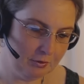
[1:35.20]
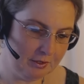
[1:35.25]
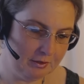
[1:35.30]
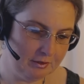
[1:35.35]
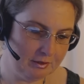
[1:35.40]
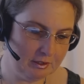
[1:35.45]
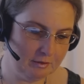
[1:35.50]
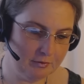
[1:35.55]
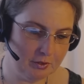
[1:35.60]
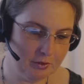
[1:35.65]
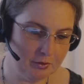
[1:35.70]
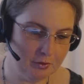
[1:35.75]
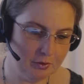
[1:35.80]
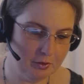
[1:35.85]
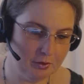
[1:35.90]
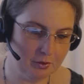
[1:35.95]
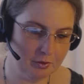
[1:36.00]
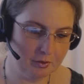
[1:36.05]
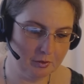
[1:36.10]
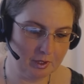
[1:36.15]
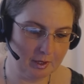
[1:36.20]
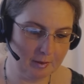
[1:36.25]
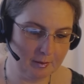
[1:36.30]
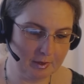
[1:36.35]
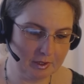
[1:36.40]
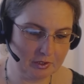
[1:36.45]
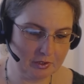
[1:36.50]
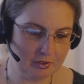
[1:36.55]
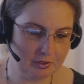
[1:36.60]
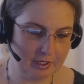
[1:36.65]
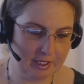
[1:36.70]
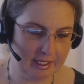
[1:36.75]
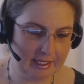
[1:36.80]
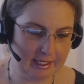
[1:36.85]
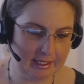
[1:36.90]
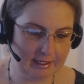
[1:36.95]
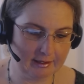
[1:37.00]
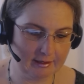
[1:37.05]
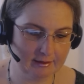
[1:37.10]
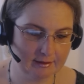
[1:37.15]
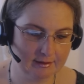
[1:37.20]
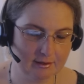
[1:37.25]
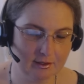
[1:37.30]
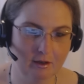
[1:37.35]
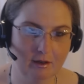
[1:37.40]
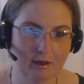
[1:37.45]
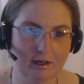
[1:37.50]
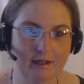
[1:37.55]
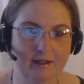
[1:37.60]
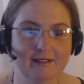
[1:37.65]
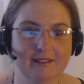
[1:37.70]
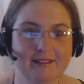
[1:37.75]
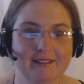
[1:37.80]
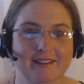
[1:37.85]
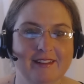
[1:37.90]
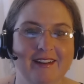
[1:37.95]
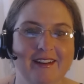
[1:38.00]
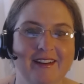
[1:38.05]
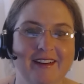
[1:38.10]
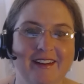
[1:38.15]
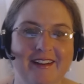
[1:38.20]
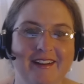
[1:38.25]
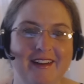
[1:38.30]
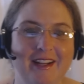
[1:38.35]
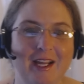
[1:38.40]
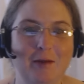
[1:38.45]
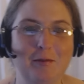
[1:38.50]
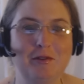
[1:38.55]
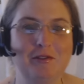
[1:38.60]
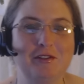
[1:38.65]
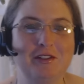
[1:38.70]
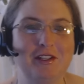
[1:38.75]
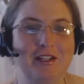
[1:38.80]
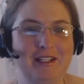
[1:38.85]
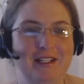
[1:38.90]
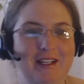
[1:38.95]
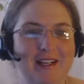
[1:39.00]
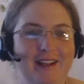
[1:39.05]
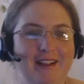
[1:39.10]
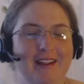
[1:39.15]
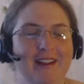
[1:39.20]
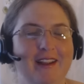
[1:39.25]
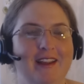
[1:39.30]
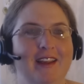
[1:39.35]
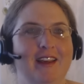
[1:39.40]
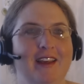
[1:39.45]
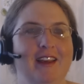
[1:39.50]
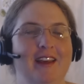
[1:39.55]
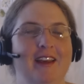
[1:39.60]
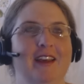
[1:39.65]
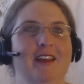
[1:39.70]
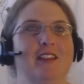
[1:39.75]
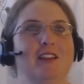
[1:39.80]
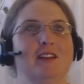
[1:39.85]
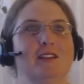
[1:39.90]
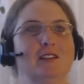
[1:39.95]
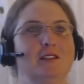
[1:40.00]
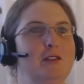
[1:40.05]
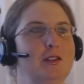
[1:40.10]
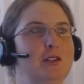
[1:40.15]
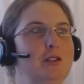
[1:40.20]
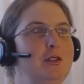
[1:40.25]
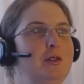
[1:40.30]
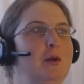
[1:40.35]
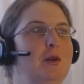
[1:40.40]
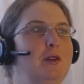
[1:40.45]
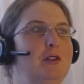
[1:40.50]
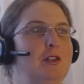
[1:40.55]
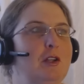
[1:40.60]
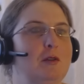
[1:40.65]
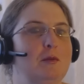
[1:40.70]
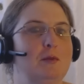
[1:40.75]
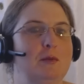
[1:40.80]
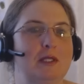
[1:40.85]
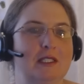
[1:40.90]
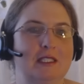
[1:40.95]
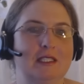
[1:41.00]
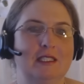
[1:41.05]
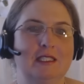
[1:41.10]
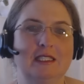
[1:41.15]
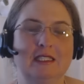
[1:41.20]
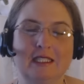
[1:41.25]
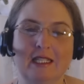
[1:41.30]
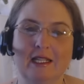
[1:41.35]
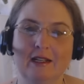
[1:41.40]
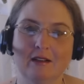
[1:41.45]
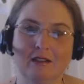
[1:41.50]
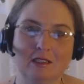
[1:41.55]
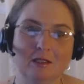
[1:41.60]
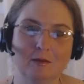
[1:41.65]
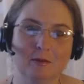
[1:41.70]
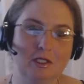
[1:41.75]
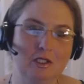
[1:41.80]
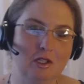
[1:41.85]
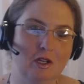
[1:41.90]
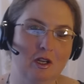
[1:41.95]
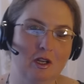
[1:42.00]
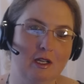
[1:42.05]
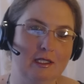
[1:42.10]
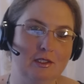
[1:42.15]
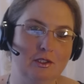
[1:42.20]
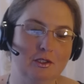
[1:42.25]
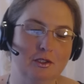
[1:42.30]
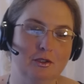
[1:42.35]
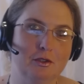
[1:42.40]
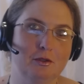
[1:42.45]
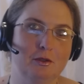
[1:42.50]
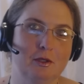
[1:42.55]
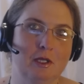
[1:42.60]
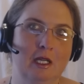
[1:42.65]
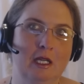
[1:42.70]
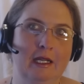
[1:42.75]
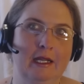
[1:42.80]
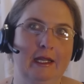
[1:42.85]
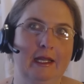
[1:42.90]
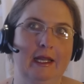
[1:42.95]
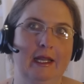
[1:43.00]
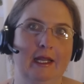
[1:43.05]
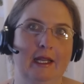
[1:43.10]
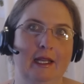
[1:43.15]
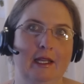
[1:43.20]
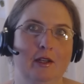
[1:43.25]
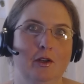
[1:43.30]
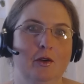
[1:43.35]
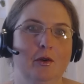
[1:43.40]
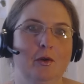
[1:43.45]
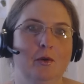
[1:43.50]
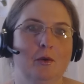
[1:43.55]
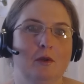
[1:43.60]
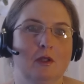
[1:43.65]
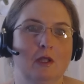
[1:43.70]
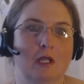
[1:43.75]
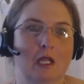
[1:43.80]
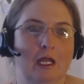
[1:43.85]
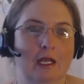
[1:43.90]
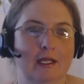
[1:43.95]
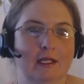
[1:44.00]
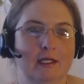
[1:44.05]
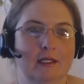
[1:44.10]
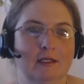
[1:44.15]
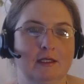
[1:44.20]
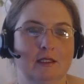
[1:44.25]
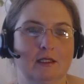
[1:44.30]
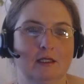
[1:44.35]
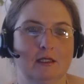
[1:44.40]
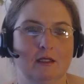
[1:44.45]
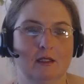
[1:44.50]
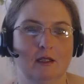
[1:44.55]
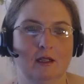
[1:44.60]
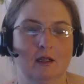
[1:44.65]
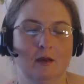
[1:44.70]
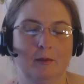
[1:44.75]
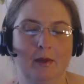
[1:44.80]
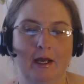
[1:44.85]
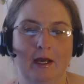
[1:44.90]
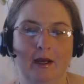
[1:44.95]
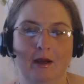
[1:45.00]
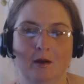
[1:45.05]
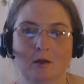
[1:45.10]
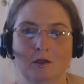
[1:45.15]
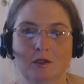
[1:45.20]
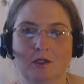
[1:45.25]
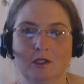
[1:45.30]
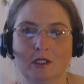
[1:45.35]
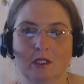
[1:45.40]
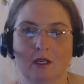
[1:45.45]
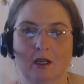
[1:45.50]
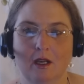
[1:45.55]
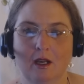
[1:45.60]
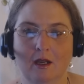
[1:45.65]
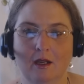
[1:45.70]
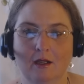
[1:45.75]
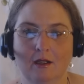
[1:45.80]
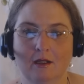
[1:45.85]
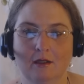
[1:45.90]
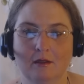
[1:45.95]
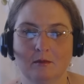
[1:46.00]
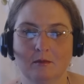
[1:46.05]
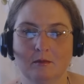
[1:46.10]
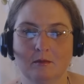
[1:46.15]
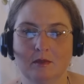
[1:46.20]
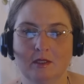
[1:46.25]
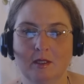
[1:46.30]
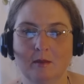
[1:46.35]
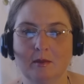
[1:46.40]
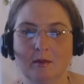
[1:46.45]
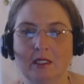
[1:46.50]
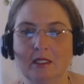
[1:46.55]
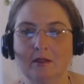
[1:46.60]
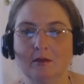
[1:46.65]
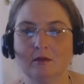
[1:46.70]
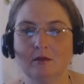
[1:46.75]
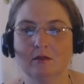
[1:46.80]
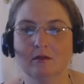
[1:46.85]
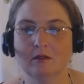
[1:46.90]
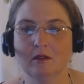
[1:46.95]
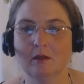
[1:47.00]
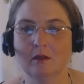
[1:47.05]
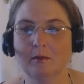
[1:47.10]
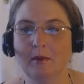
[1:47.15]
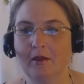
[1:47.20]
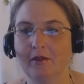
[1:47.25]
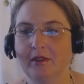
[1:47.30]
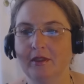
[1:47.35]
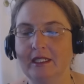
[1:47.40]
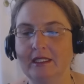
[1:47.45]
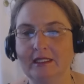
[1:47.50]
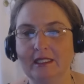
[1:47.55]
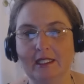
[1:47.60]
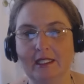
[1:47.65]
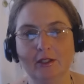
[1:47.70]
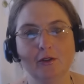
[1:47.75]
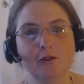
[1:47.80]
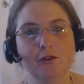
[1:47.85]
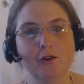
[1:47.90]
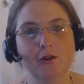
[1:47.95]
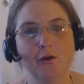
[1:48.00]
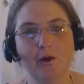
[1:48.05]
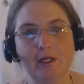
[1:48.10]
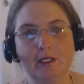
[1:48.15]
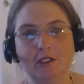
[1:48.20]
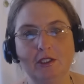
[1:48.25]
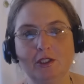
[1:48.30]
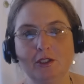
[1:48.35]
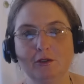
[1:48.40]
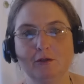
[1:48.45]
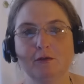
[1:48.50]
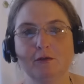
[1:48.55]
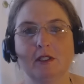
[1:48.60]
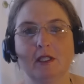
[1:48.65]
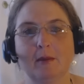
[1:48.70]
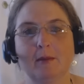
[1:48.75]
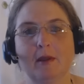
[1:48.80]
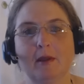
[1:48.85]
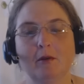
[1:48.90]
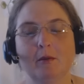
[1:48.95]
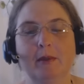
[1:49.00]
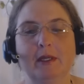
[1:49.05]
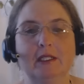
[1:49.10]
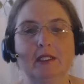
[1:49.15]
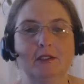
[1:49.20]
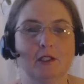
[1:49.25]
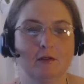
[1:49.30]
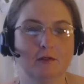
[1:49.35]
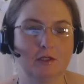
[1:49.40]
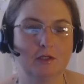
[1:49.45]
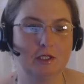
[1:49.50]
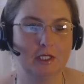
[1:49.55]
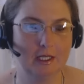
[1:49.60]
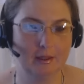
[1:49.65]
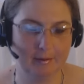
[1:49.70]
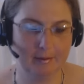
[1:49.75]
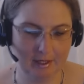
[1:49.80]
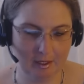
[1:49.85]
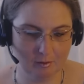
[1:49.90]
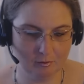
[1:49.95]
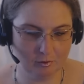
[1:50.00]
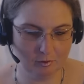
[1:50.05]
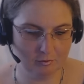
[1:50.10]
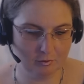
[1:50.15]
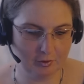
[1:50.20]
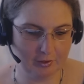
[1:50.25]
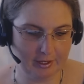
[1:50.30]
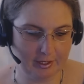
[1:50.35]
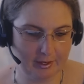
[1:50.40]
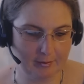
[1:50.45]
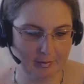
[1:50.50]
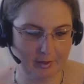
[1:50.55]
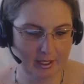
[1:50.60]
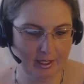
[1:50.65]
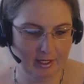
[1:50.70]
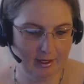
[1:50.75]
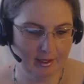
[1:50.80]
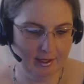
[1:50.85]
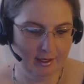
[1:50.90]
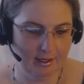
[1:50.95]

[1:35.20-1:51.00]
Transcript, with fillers: For those of you who I'm also getting, sorry, not moving on yet. Those of you who own your own business, this can also be talking to a new client about um, something, about things that you could do for them that would be a service to them and helpful for them,